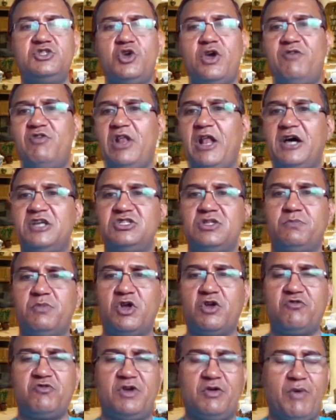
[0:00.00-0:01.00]
you have a large number
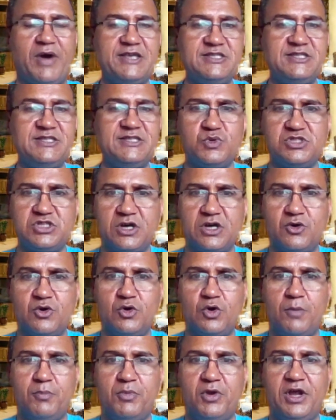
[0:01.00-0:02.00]
of devices which are going
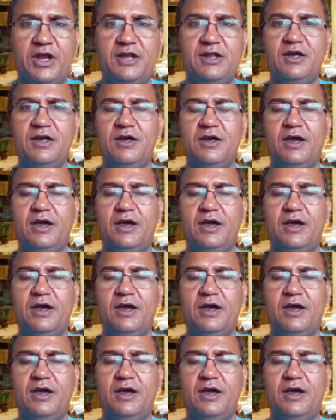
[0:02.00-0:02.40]
to operate